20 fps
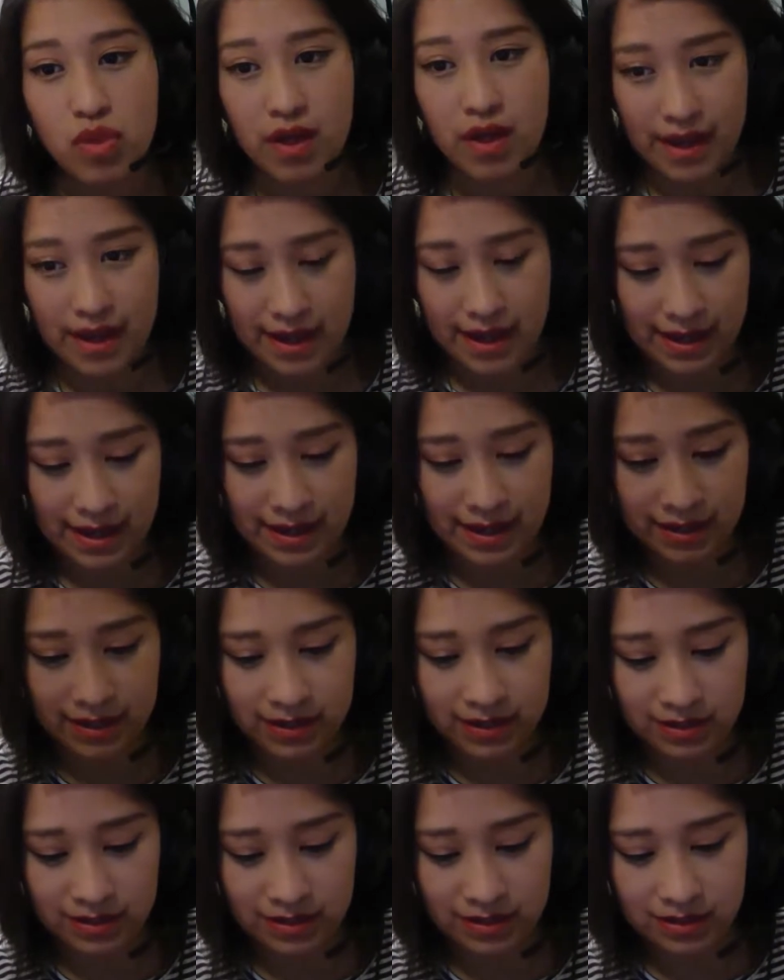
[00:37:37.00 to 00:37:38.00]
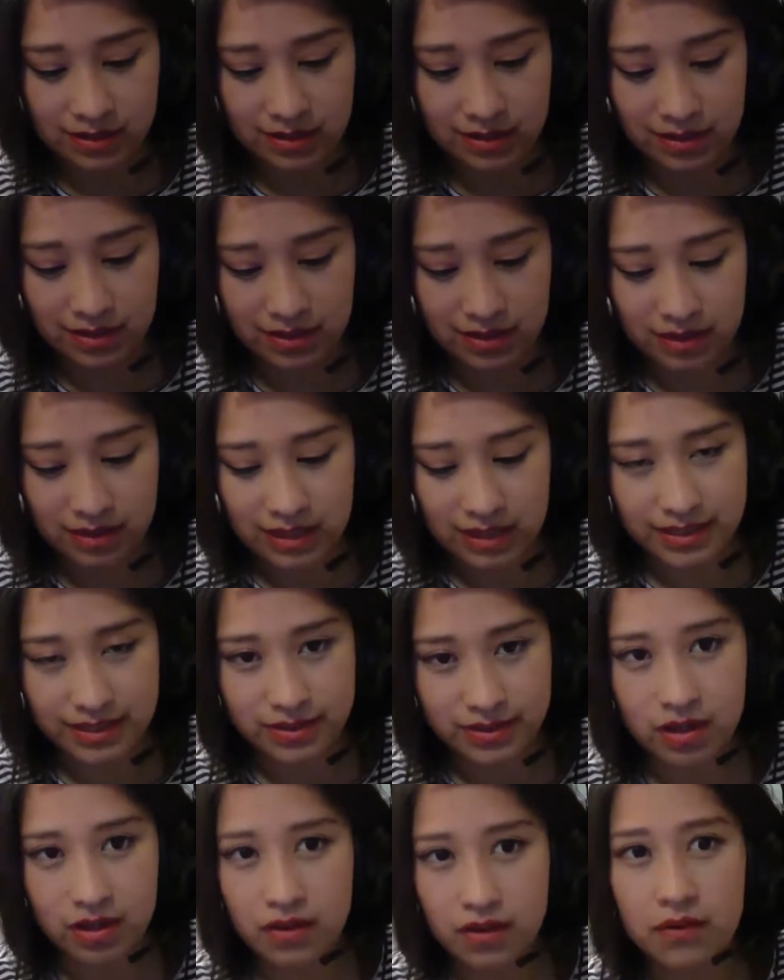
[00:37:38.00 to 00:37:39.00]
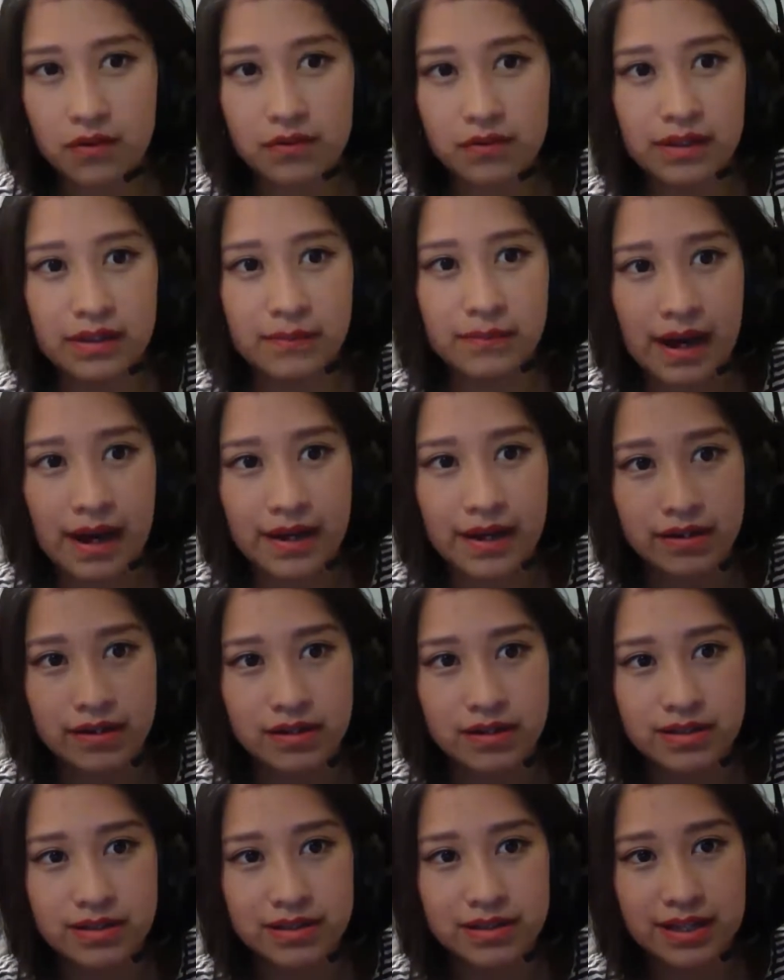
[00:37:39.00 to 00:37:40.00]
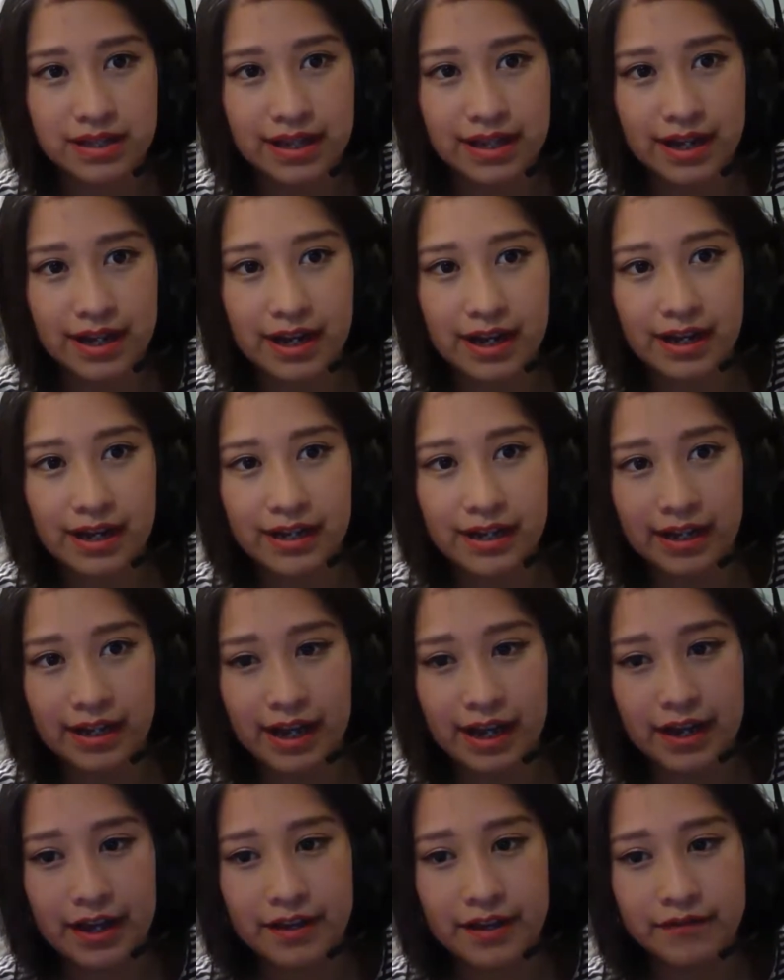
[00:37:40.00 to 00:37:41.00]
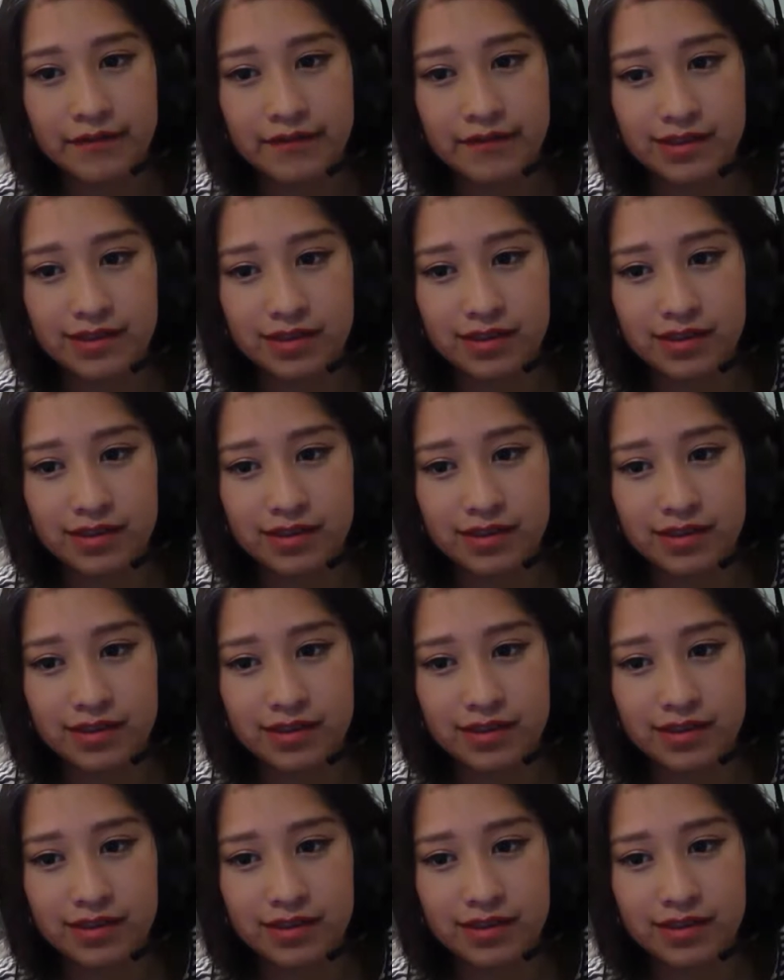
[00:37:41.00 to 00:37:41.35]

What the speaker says: and that's all that really matters is that I have